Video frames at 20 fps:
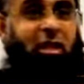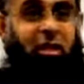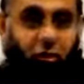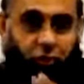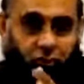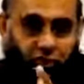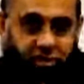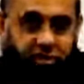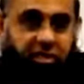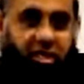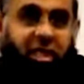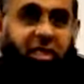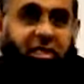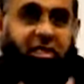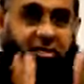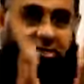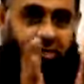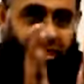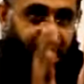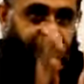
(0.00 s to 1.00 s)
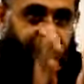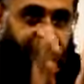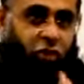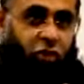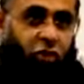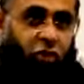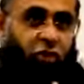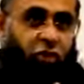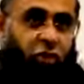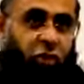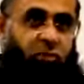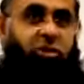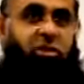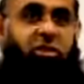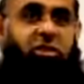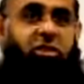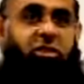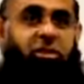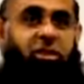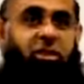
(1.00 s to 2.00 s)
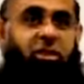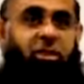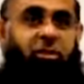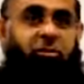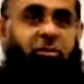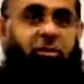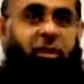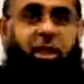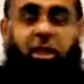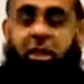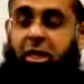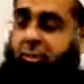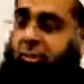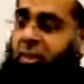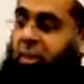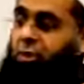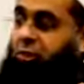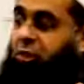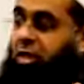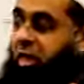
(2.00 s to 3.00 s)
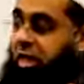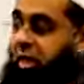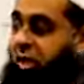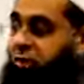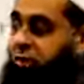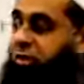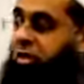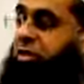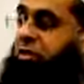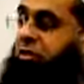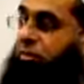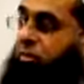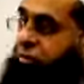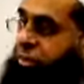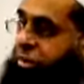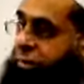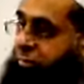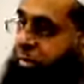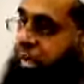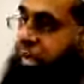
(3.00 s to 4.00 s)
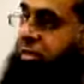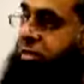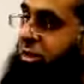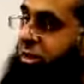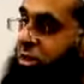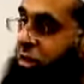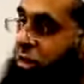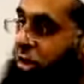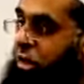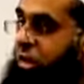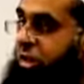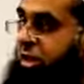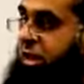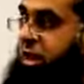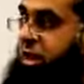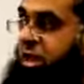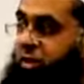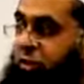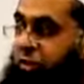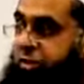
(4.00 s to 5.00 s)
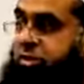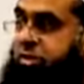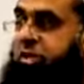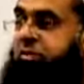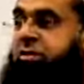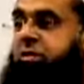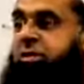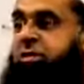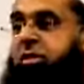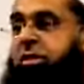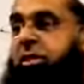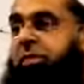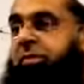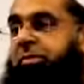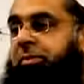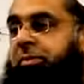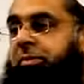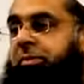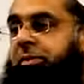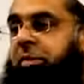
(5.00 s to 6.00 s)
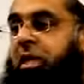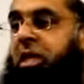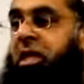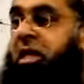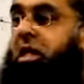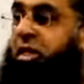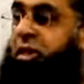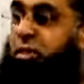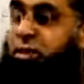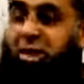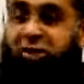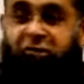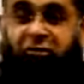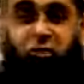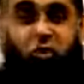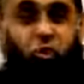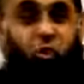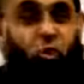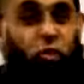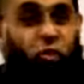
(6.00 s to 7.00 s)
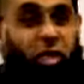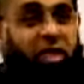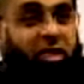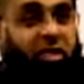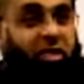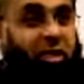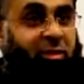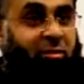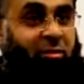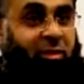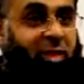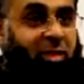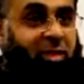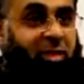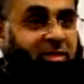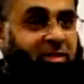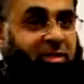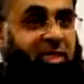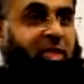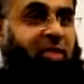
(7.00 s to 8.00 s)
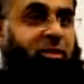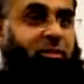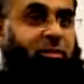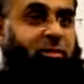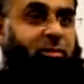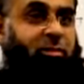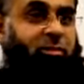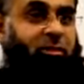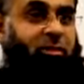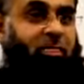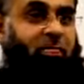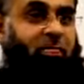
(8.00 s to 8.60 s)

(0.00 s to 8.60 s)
you stand on your position, but you increase your respect and your honor and your service to them. You have to win them in this game.